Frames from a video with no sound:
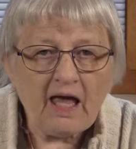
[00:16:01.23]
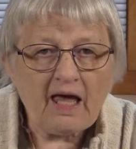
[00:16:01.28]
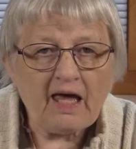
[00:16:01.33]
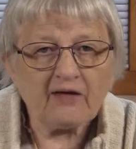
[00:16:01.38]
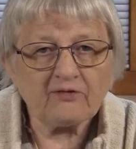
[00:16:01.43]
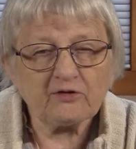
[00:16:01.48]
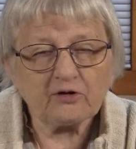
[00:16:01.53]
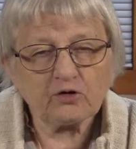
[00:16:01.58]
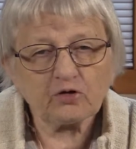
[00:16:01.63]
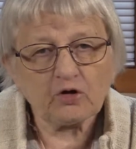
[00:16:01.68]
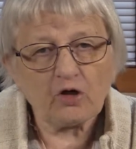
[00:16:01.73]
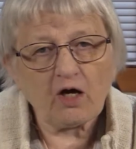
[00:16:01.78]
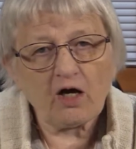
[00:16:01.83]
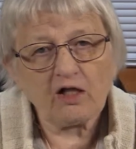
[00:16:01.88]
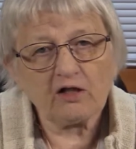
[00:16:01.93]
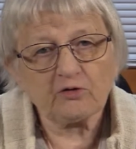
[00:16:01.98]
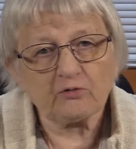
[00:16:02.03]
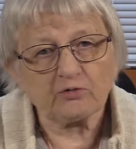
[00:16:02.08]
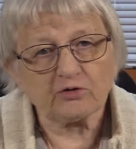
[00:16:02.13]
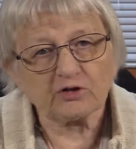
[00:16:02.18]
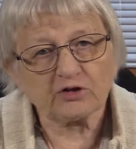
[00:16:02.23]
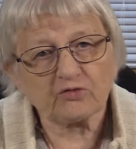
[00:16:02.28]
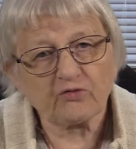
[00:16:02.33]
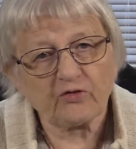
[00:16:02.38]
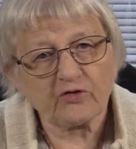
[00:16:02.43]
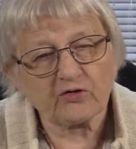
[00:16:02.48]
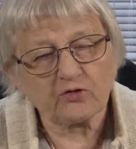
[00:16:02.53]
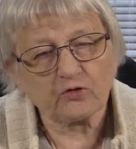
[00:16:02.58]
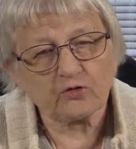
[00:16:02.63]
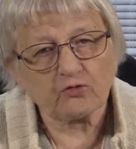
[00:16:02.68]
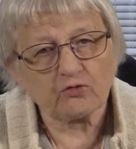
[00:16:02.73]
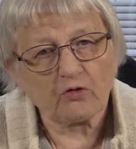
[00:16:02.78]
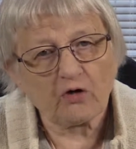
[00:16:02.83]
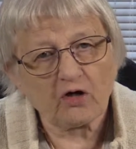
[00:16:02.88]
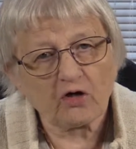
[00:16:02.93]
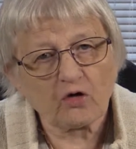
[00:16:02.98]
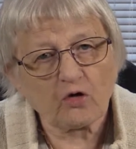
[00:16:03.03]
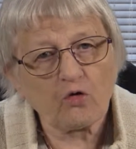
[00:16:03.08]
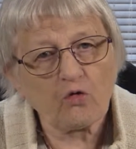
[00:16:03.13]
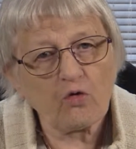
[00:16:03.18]
and the tolerance for the
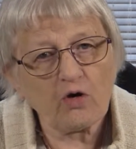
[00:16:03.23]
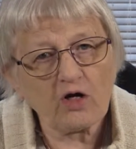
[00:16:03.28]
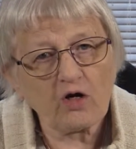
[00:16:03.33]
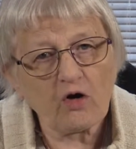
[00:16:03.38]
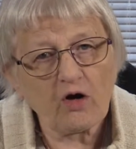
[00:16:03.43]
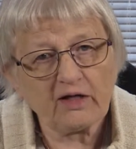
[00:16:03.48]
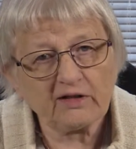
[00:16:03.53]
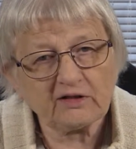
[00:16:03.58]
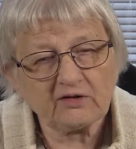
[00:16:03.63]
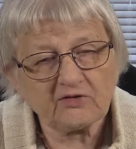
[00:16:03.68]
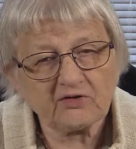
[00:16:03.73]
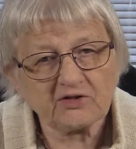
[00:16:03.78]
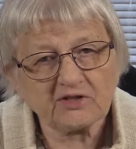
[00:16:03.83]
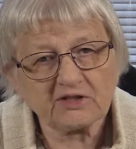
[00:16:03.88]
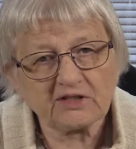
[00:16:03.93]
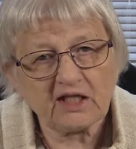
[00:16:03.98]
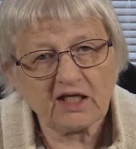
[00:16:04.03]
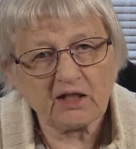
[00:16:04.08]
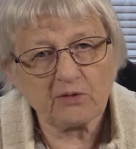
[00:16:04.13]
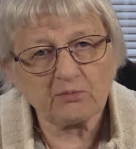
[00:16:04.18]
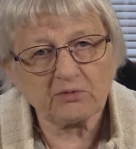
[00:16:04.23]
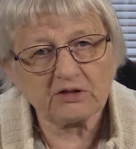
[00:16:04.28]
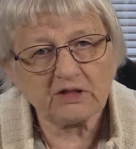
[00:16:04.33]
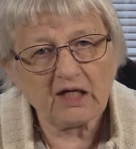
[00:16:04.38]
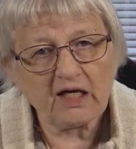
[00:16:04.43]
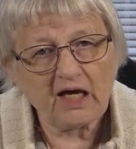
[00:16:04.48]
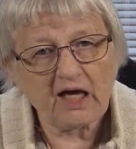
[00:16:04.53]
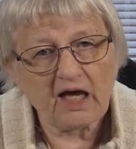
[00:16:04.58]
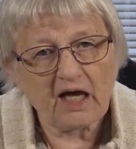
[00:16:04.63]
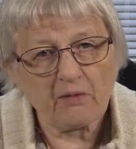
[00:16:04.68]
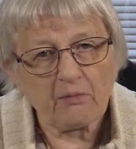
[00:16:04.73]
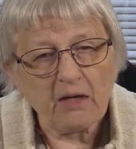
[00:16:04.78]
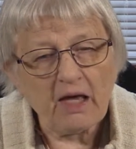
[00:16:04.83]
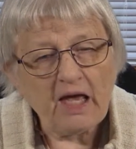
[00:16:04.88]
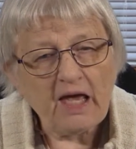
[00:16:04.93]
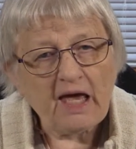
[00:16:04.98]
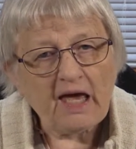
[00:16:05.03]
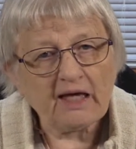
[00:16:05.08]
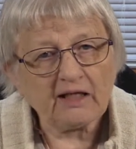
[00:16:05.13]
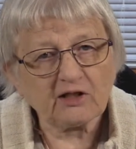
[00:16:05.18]
drug going on at the same time.
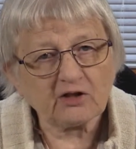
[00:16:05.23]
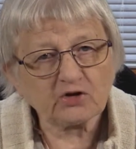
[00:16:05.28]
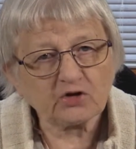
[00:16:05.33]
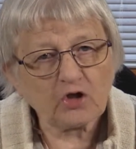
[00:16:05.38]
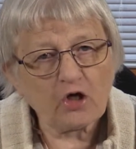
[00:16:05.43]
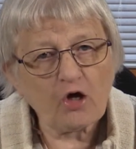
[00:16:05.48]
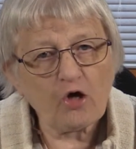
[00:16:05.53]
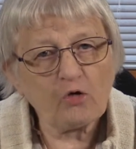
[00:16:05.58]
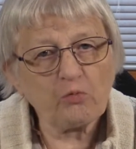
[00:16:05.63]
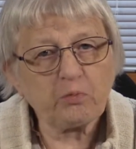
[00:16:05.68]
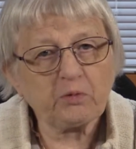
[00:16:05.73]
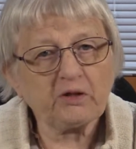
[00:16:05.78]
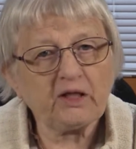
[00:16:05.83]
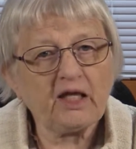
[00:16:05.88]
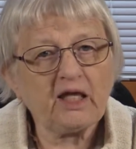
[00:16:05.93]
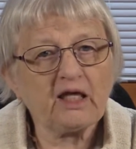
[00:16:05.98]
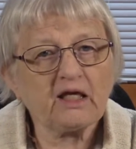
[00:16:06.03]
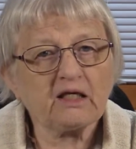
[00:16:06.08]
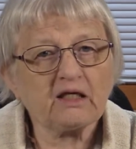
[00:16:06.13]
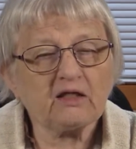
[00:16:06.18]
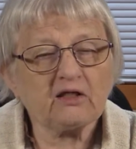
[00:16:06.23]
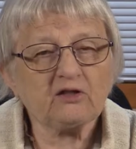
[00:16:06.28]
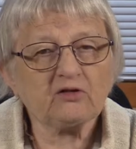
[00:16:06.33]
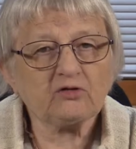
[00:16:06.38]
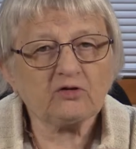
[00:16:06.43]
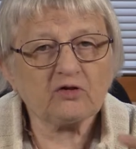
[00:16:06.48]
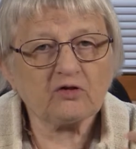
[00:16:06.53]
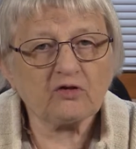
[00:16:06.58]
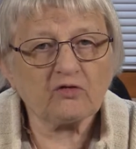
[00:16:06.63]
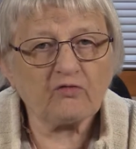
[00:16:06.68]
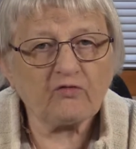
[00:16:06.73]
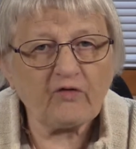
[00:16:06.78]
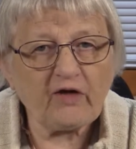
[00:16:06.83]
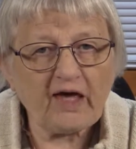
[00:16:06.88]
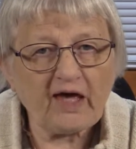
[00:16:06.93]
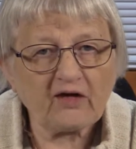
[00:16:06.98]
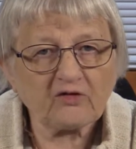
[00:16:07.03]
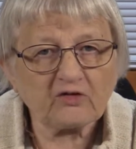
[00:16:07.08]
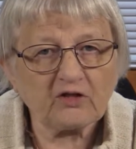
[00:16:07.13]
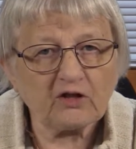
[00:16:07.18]
And it's all playing into the
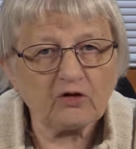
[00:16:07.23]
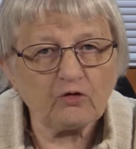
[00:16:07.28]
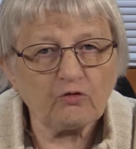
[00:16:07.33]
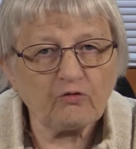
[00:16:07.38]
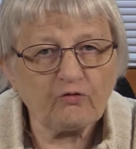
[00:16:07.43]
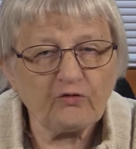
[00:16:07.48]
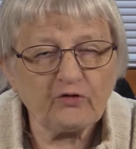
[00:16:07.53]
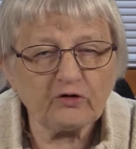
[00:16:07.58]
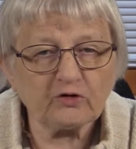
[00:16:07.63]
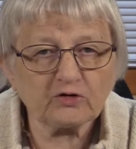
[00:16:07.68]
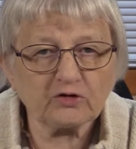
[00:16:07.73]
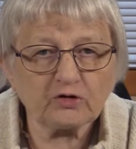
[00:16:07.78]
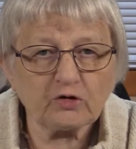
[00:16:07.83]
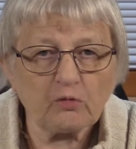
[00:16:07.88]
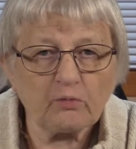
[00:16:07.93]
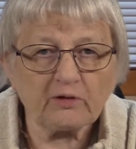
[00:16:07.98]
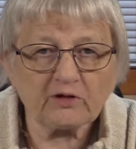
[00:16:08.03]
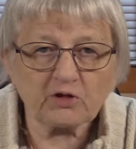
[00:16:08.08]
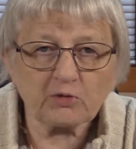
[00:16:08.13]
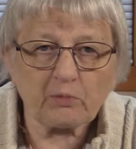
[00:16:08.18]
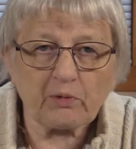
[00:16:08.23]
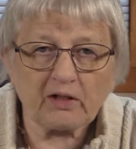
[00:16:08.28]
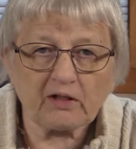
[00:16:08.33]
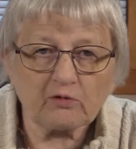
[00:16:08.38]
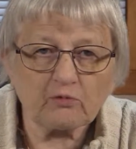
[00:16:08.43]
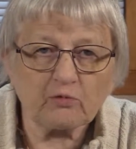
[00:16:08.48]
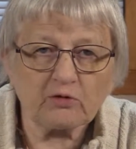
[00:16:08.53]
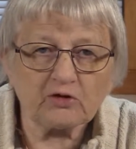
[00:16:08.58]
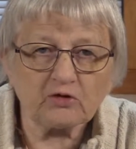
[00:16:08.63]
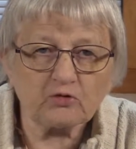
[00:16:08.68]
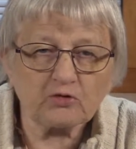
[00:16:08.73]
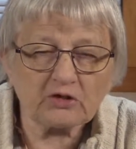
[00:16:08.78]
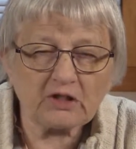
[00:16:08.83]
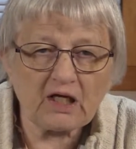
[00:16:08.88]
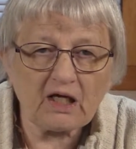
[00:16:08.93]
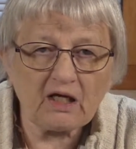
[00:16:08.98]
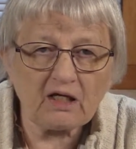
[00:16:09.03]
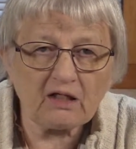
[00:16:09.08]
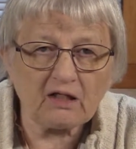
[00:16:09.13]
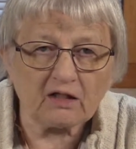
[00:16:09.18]
fact that you feel so much better when you
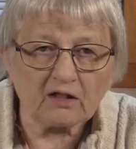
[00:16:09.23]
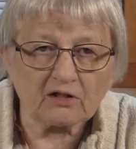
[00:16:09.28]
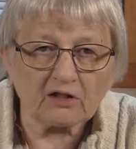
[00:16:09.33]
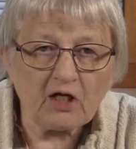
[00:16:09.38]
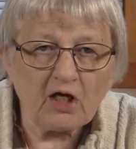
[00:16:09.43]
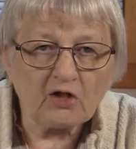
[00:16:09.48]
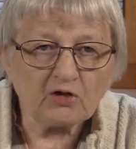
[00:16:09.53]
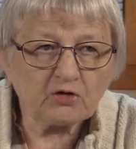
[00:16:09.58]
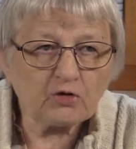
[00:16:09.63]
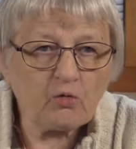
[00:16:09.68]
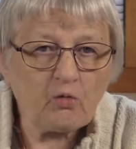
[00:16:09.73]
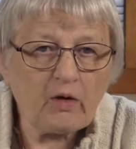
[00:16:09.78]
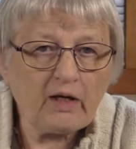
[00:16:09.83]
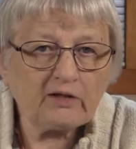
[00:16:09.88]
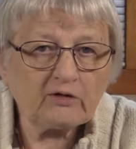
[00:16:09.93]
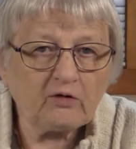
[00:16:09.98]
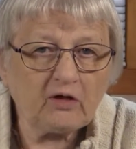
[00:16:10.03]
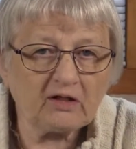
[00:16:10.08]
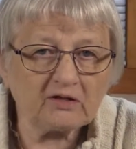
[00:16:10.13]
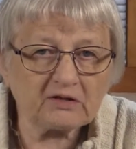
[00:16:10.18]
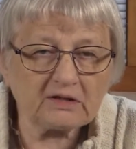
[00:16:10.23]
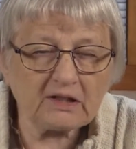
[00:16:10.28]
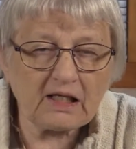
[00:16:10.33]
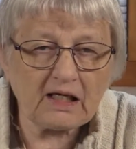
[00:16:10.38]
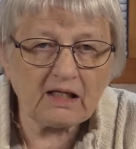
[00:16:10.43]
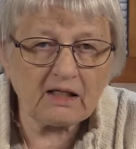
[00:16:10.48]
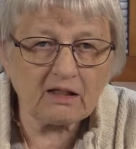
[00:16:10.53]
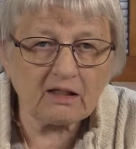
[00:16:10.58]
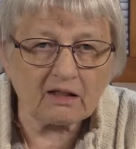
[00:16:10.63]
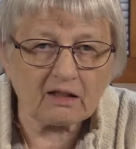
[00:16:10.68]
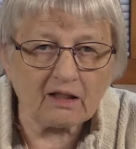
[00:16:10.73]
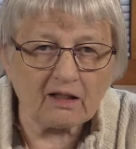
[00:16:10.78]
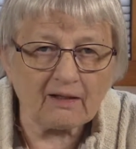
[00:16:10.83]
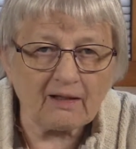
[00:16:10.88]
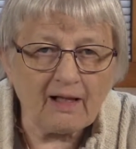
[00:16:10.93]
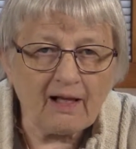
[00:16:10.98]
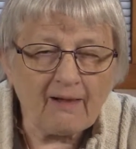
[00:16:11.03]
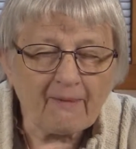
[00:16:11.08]
take it. So why not take it?